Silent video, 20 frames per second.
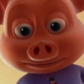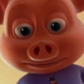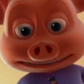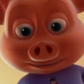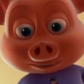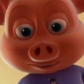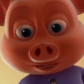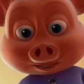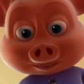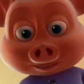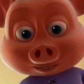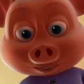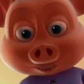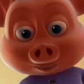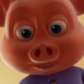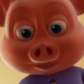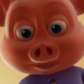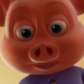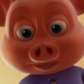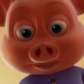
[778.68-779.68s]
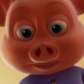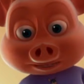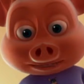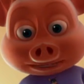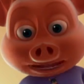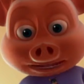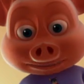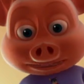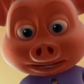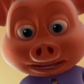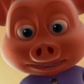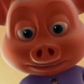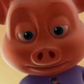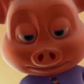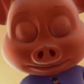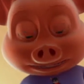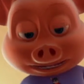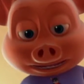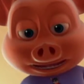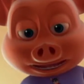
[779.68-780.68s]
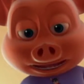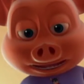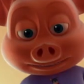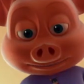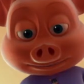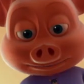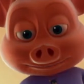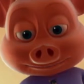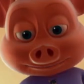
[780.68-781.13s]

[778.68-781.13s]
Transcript: Where did you learn to roller skate like that?